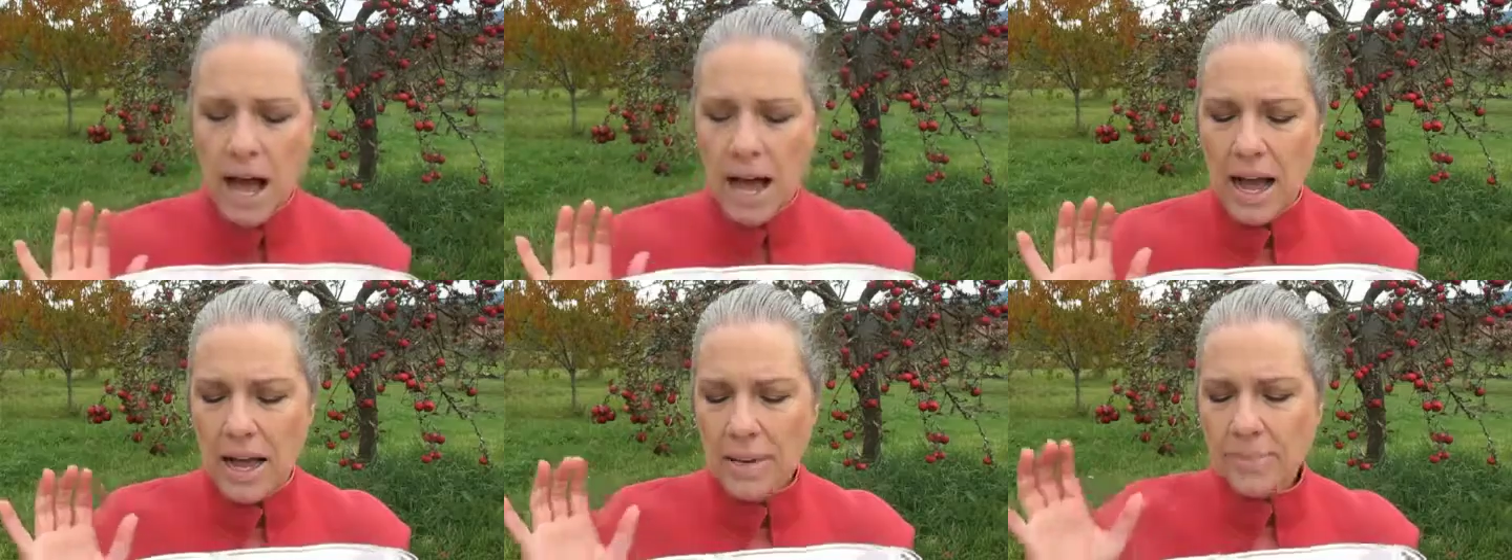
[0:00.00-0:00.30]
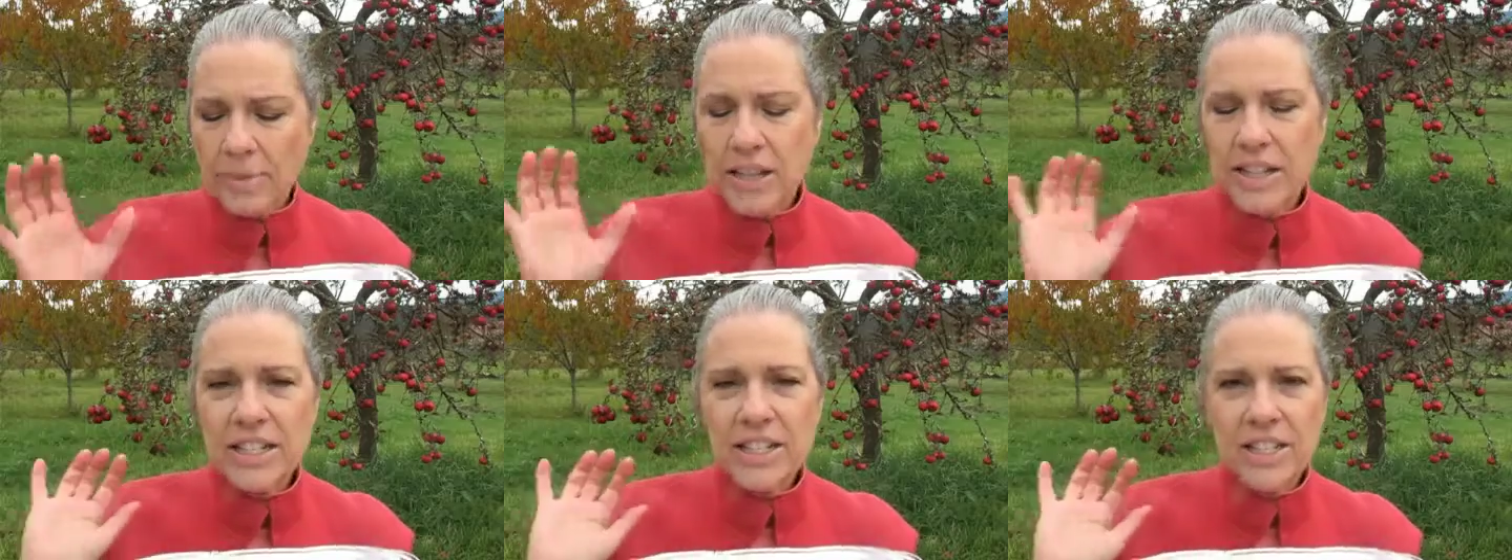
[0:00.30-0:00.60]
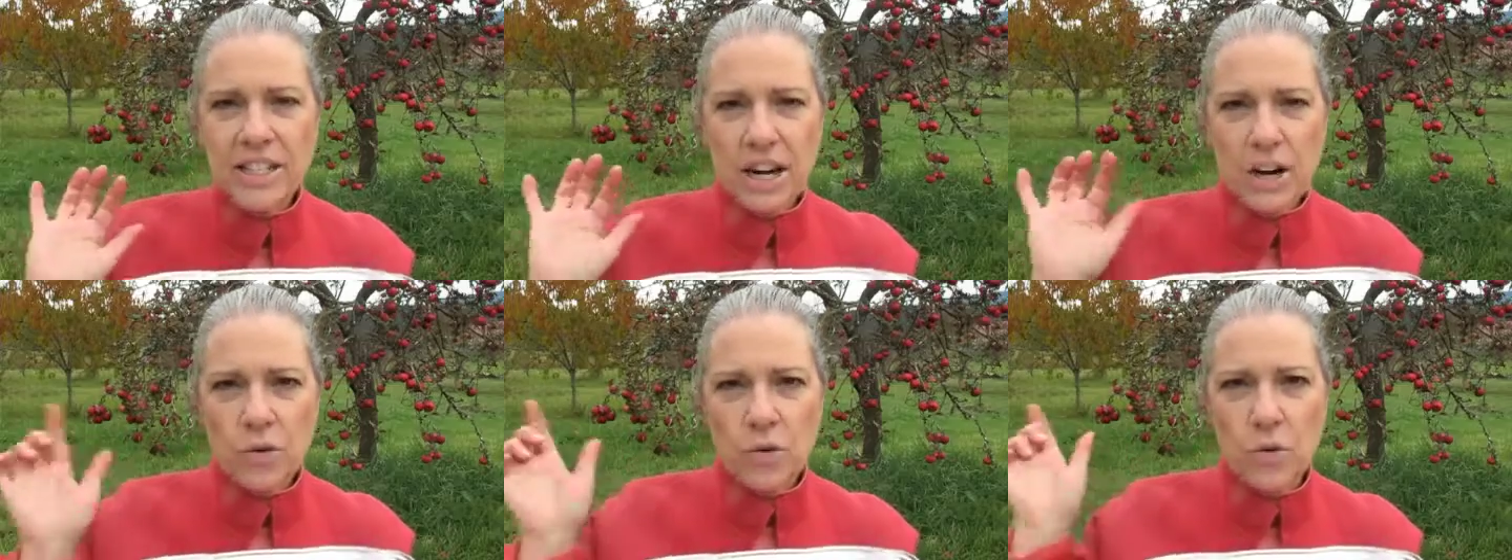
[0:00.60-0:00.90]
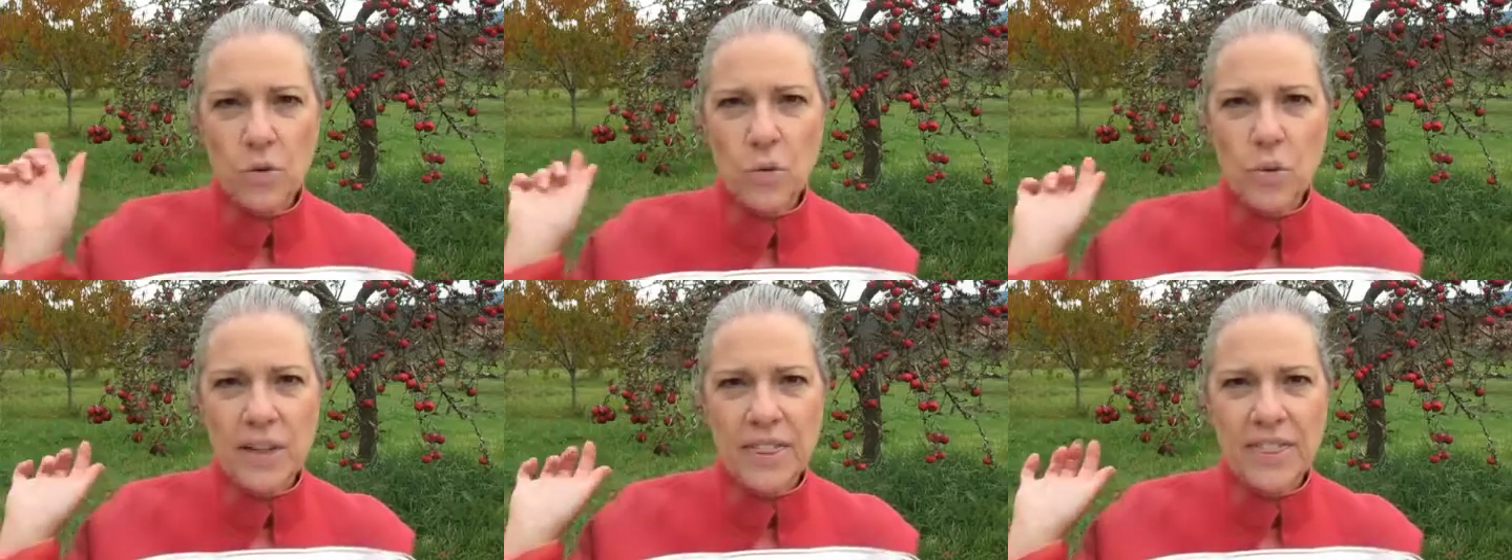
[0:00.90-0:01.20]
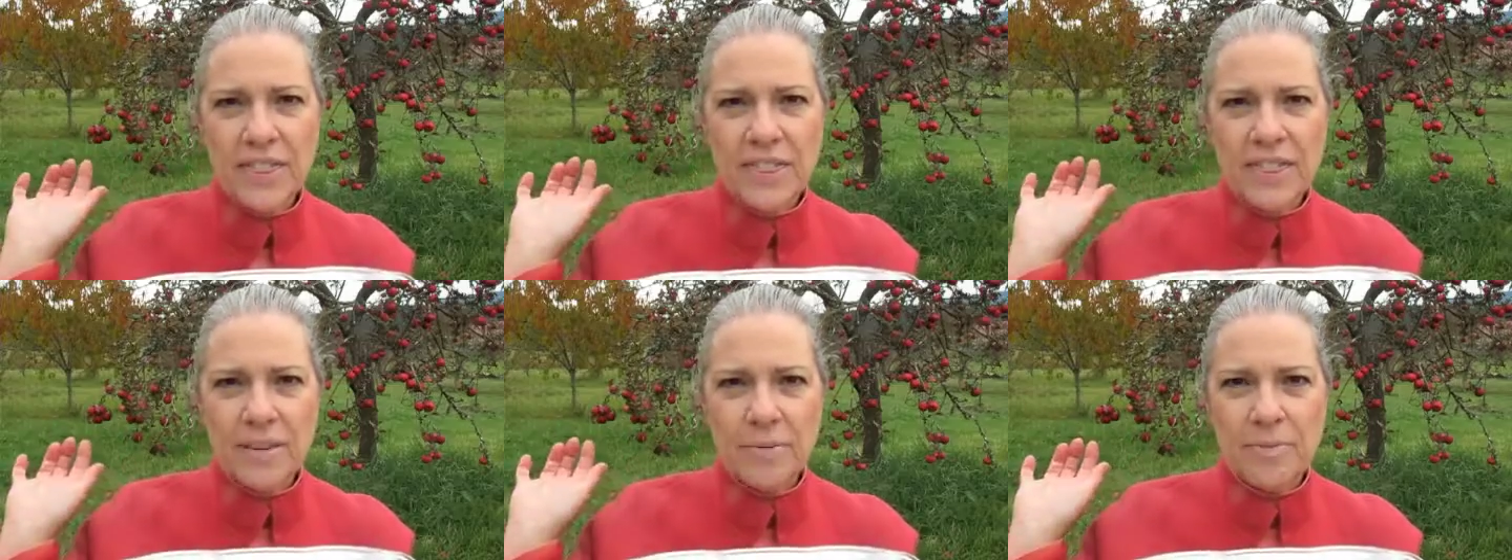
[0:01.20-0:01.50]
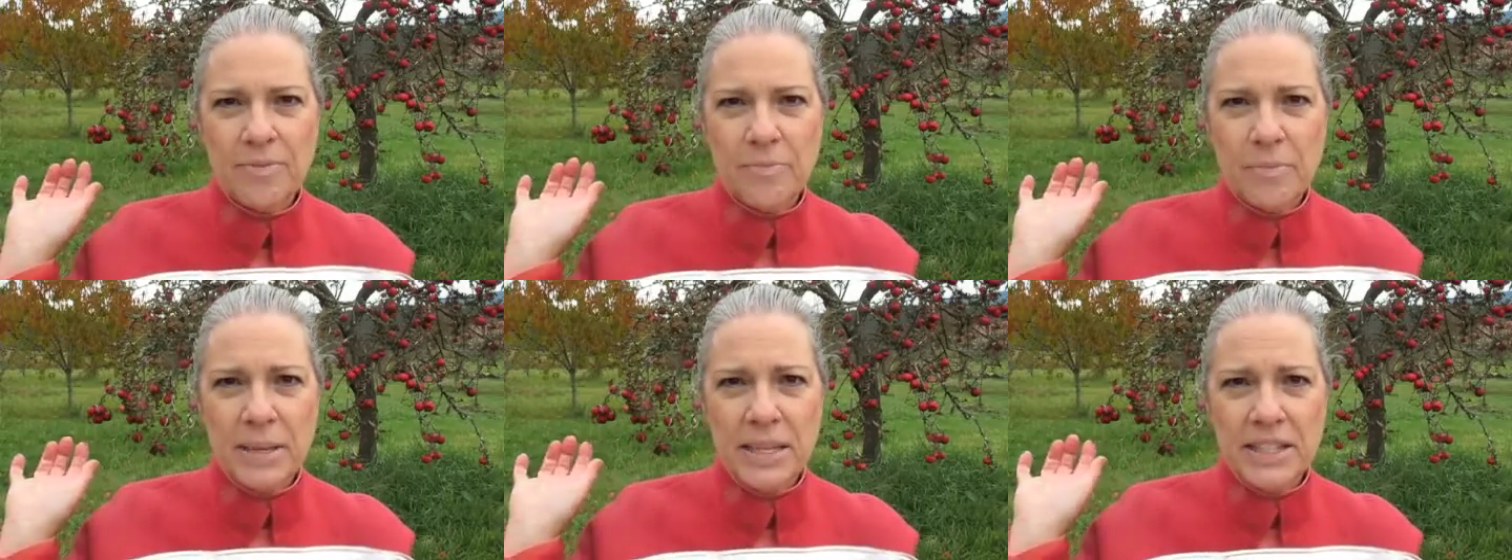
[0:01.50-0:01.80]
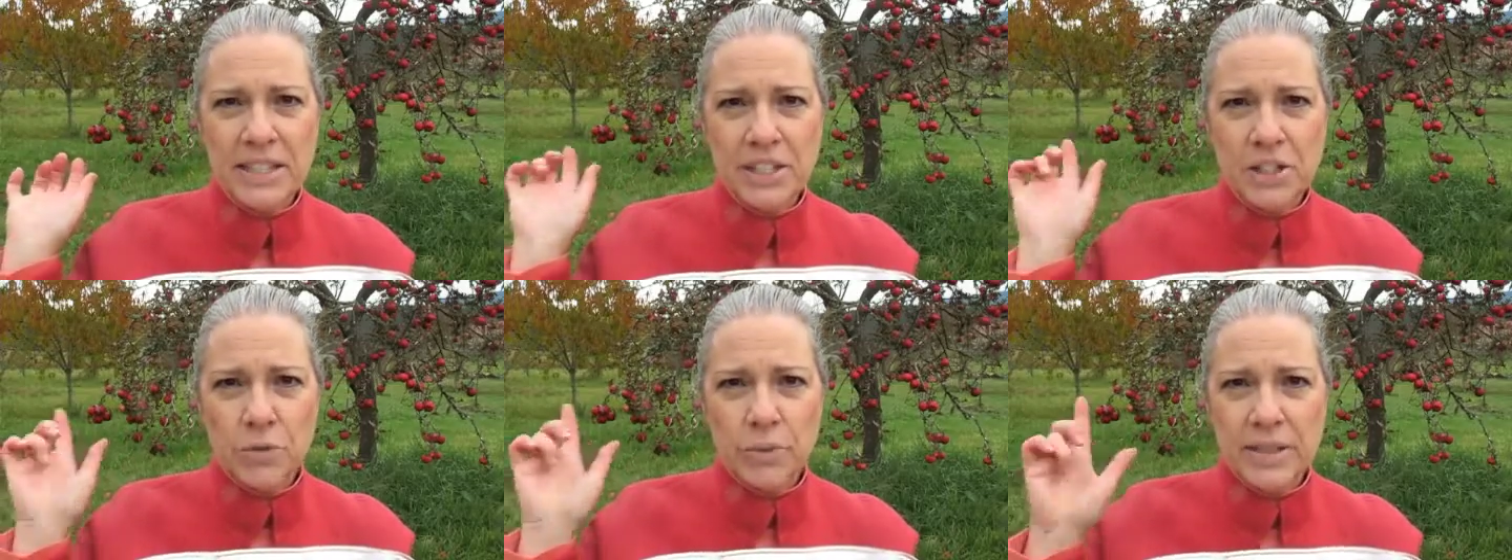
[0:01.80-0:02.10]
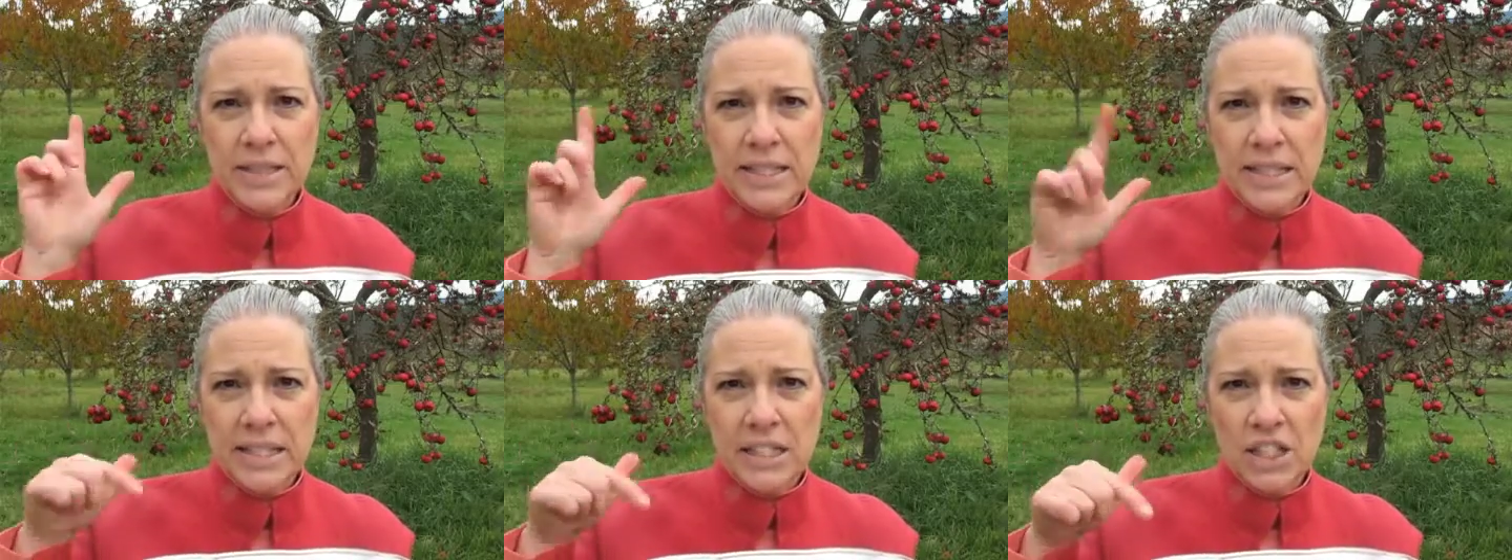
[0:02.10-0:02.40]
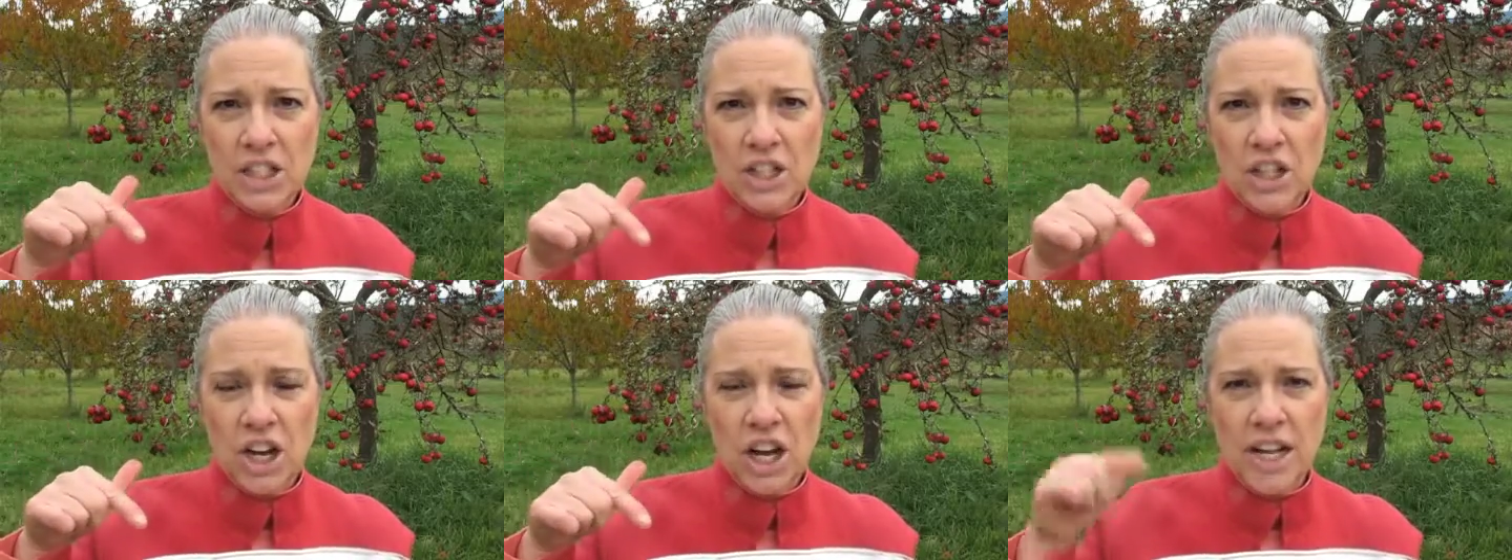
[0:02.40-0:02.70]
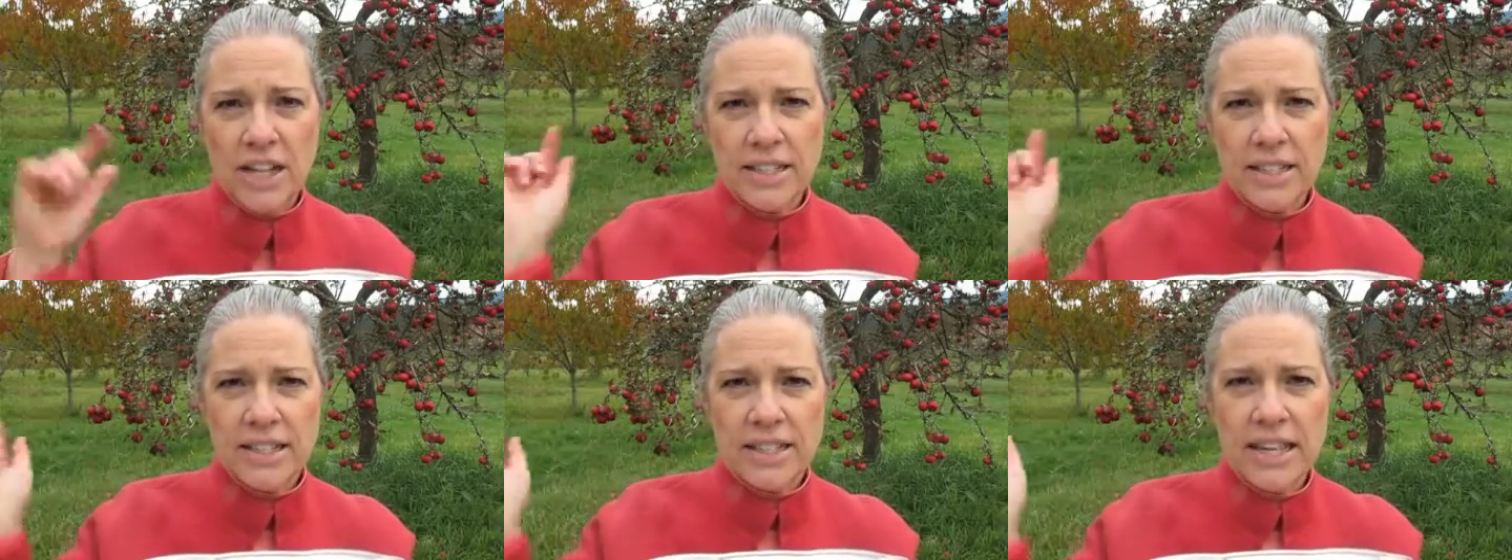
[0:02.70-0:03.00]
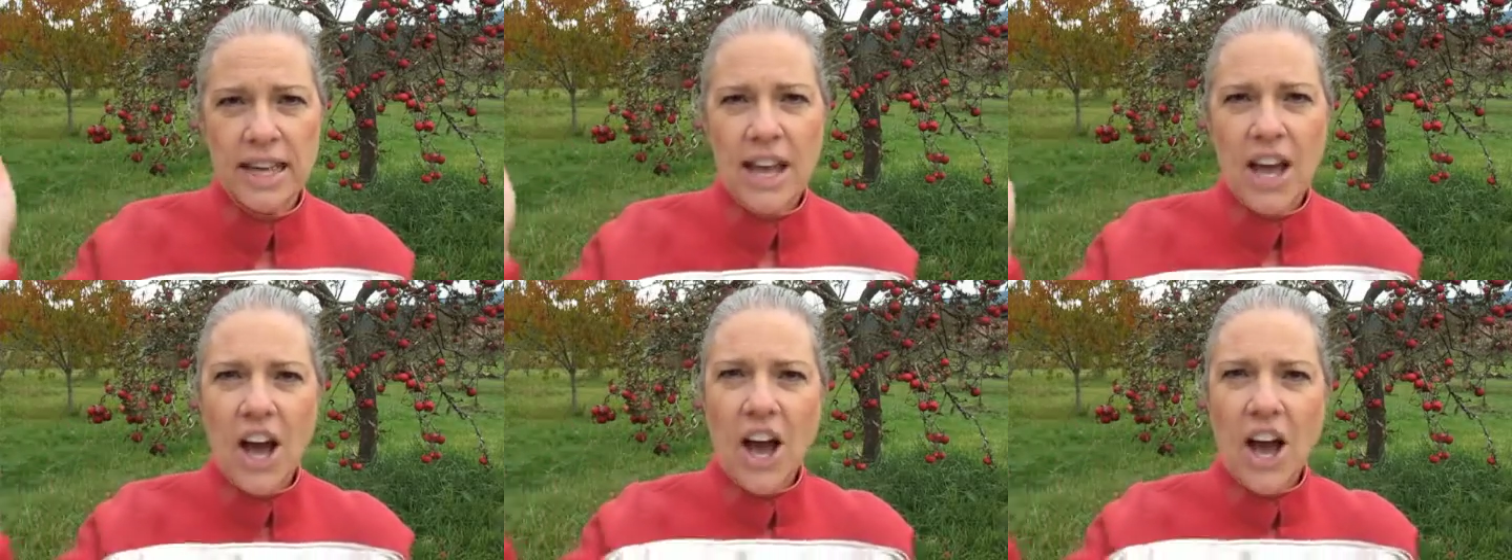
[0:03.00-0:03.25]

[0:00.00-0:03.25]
I'm going to start with the piece de resistance